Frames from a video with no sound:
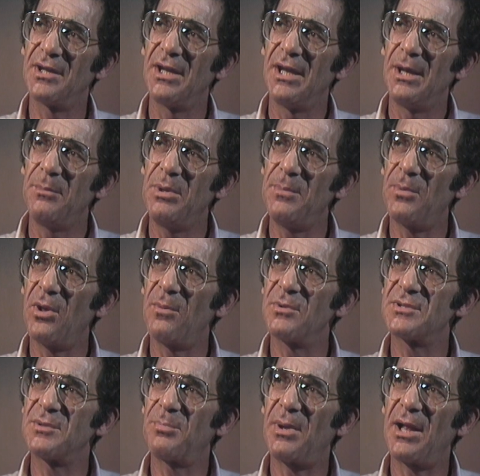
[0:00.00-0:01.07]
Uh, people
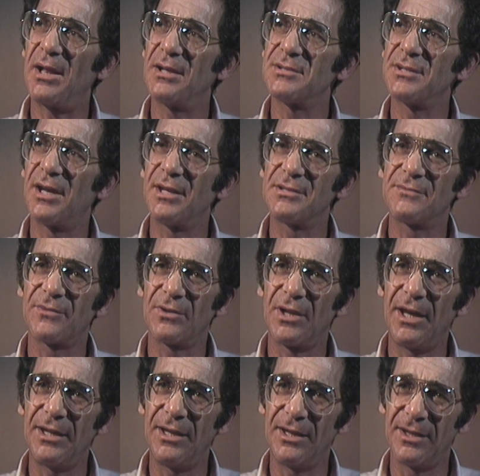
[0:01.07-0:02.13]
almost apologized for
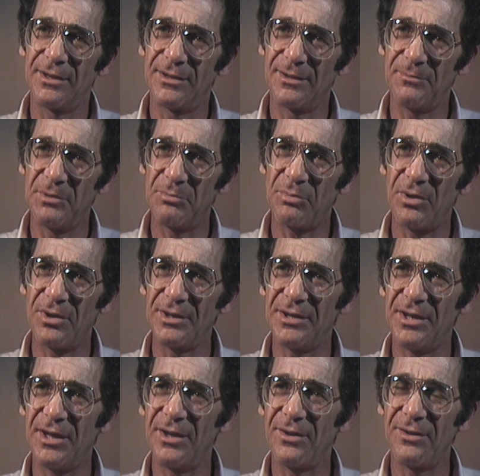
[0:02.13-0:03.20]
liking it. I mean, Pauline
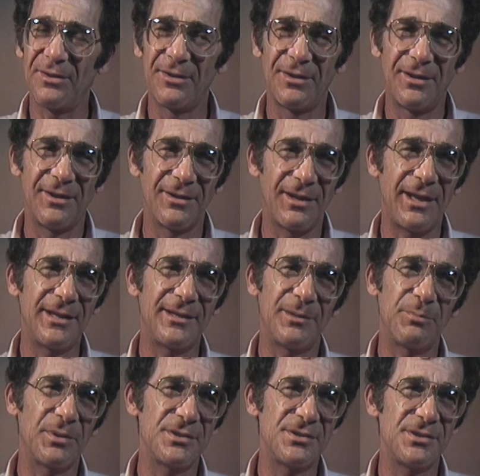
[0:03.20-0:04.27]
Kael liked
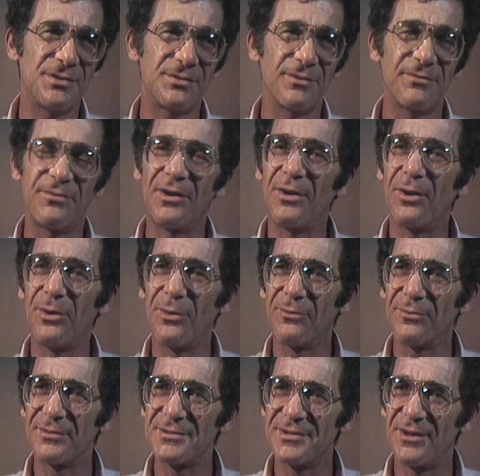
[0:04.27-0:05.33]
it, but she sure fell all
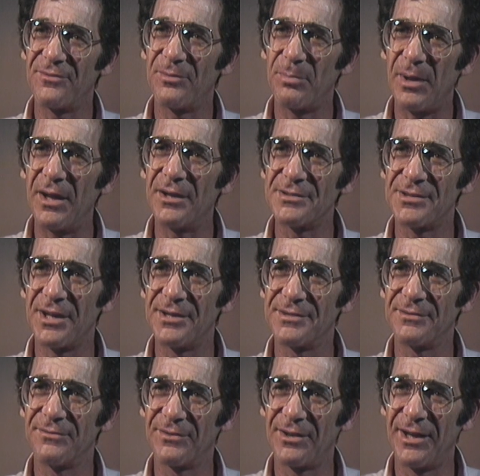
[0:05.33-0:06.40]
over herself
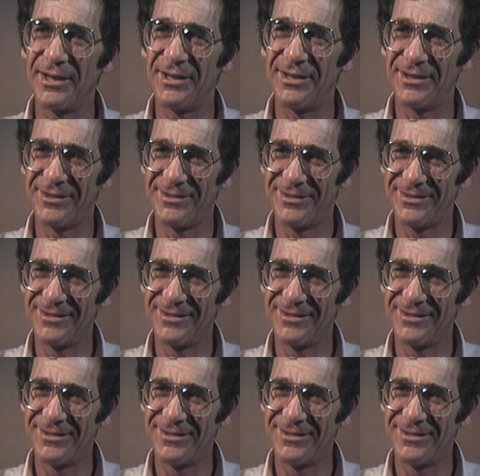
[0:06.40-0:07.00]
apologizing for liking it.